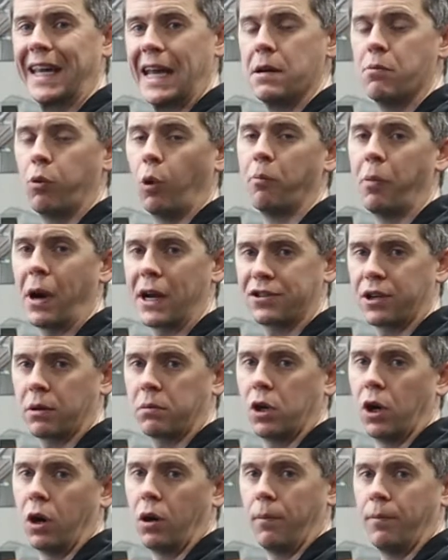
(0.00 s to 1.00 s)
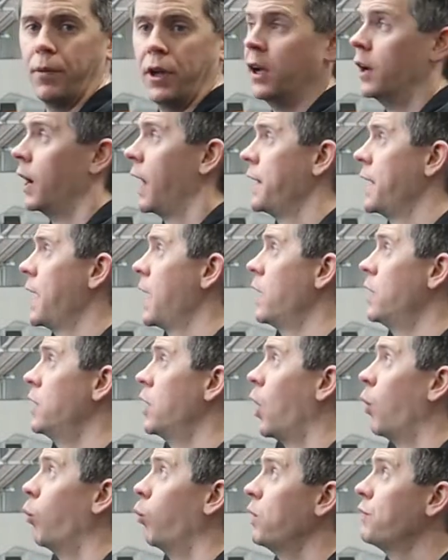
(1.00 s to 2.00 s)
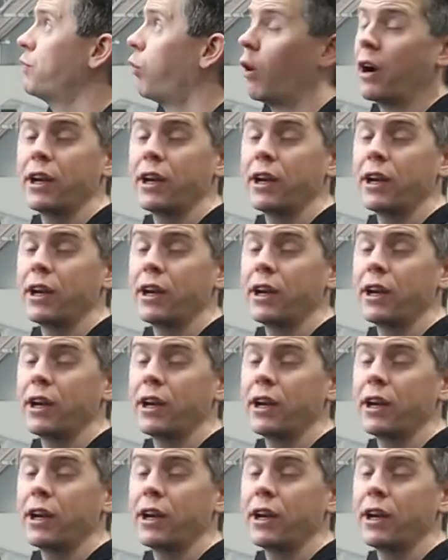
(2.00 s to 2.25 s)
cable bicep curl. And then we've